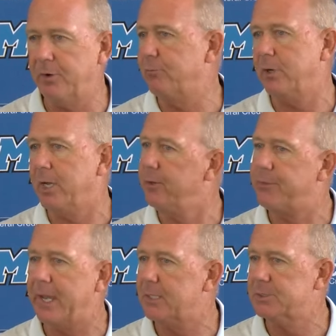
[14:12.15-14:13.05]
of over
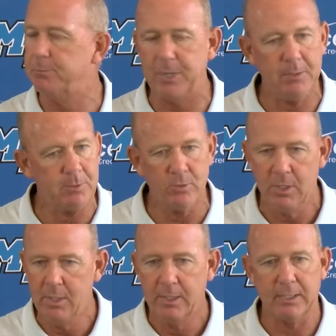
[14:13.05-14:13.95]
100,000 people
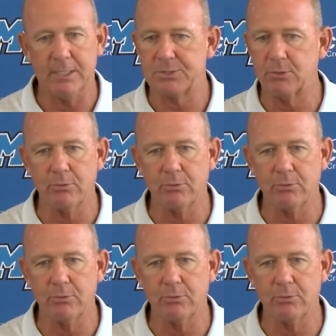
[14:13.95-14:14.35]
against